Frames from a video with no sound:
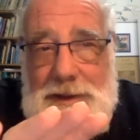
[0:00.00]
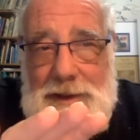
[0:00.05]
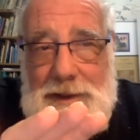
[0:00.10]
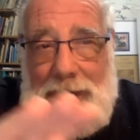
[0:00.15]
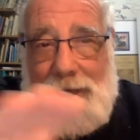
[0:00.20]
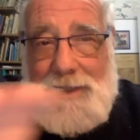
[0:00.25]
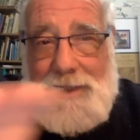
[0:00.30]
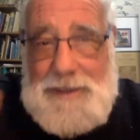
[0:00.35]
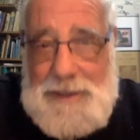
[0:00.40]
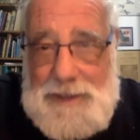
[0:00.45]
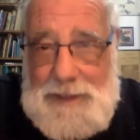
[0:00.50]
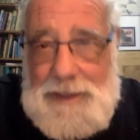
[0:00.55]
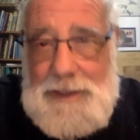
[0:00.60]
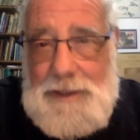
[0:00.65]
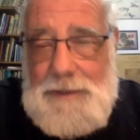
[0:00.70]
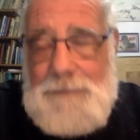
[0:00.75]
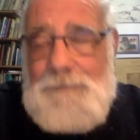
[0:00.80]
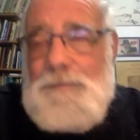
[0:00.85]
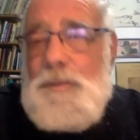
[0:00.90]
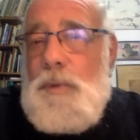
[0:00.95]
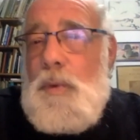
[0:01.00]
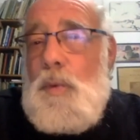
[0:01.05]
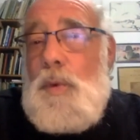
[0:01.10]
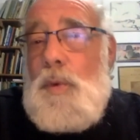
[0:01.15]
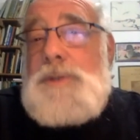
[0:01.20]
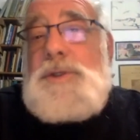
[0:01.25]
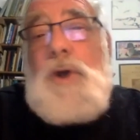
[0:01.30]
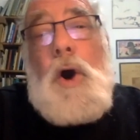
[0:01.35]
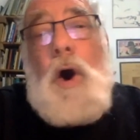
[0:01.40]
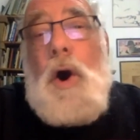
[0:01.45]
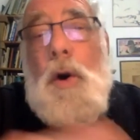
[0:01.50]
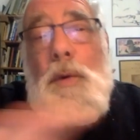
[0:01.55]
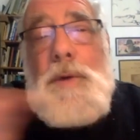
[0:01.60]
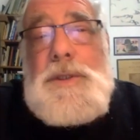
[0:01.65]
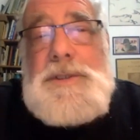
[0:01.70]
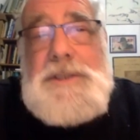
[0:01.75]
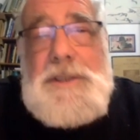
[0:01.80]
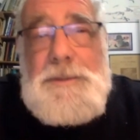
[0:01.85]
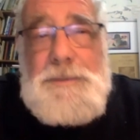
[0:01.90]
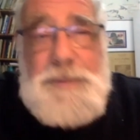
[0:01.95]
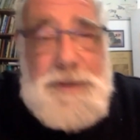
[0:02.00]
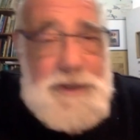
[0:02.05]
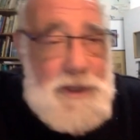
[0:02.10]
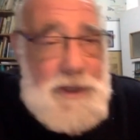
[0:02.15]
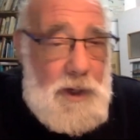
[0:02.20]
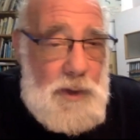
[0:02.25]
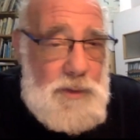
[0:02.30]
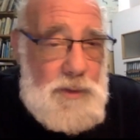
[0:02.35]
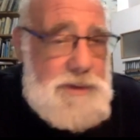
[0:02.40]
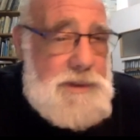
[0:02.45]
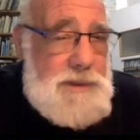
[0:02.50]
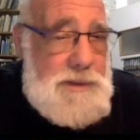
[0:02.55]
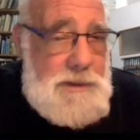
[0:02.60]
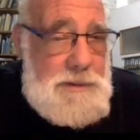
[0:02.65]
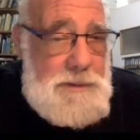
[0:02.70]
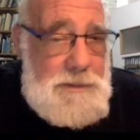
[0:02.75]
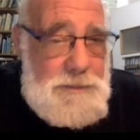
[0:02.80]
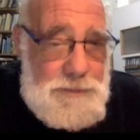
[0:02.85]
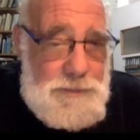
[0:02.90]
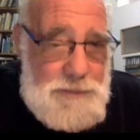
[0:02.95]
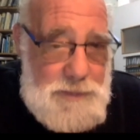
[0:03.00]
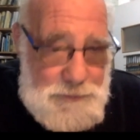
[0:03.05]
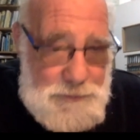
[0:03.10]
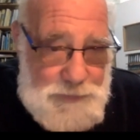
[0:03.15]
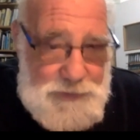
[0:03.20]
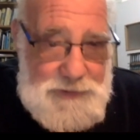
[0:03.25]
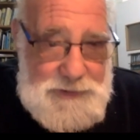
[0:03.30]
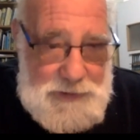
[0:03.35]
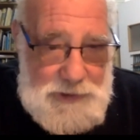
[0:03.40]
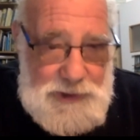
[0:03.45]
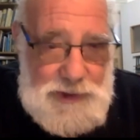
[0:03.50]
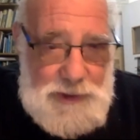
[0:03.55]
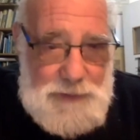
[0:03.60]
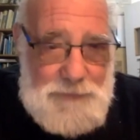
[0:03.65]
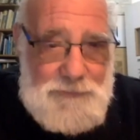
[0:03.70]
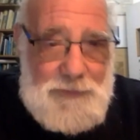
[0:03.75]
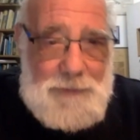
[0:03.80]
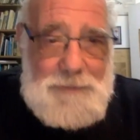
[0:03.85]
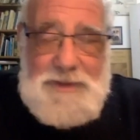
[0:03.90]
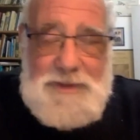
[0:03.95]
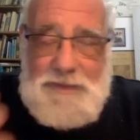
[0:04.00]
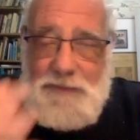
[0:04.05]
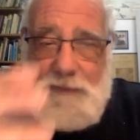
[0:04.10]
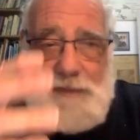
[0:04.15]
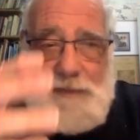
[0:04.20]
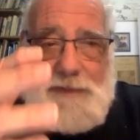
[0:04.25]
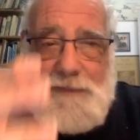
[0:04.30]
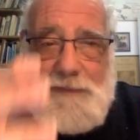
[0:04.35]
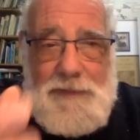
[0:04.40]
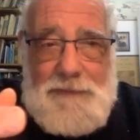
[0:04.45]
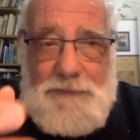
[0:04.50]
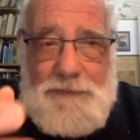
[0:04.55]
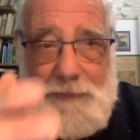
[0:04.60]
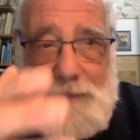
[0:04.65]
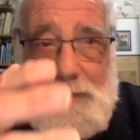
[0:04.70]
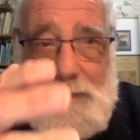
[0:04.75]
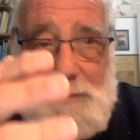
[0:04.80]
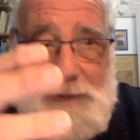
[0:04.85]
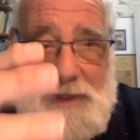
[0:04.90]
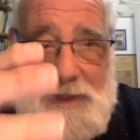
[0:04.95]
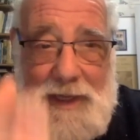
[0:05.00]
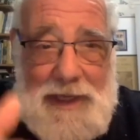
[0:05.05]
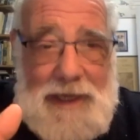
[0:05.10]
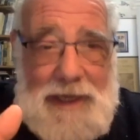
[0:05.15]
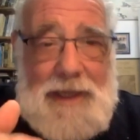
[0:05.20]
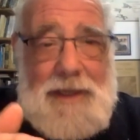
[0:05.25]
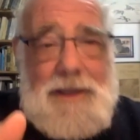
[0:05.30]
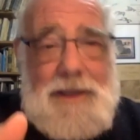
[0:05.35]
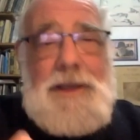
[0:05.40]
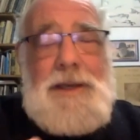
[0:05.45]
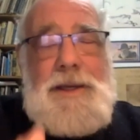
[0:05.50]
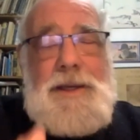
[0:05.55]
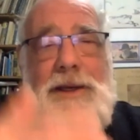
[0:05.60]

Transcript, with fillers: idea was always the PLO's position from the beginning.